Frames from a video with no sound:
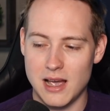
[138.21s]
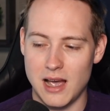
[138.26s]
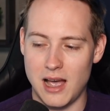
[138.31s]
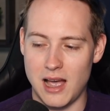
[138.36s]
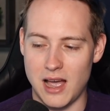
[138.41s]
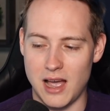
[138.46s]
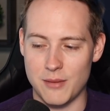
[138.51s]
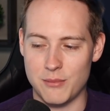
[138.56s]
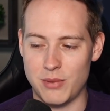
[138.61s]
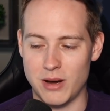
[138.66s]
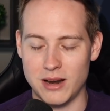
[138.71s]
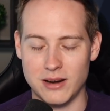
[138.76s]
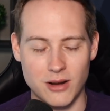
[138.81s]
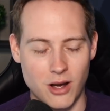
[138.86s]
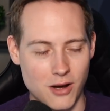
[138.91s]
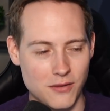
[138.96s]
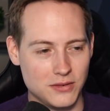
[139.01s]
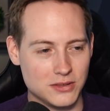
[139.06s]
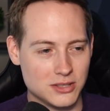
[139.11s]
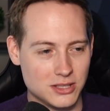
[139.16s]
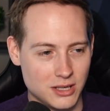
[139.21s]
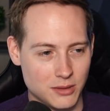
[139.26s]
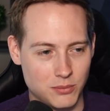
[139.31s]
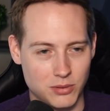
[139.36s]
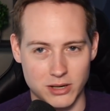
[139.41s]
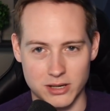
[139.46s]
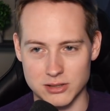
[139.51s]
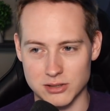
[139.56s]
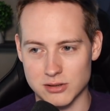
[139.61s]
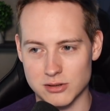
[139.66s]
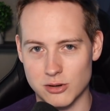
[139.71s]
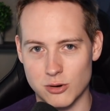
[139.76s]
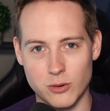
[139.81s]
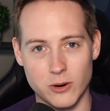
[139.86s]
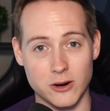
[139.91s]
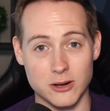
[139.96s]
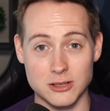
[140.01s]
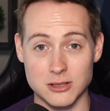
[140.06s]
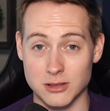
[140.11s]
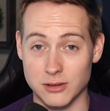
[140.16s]
Uh, but obviously a player's
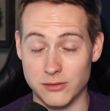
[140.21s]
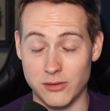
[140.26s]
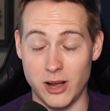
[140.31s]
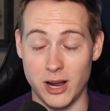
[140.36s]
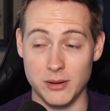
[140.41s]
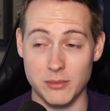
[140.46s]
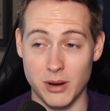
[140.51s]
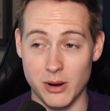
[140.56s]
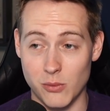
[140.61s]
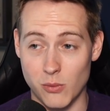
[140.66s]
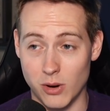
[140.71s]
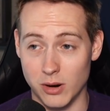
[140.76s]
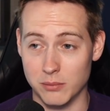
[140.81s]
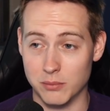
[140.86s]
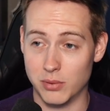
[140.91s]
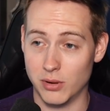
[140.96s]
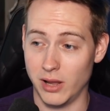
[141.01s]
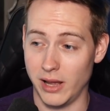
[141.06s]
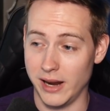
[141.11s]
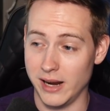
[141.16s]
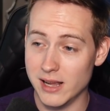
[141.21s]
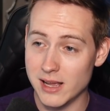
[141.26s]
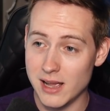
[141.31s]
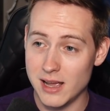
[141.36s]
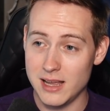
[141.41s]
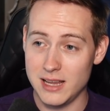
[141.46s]
career isn't defined by one play.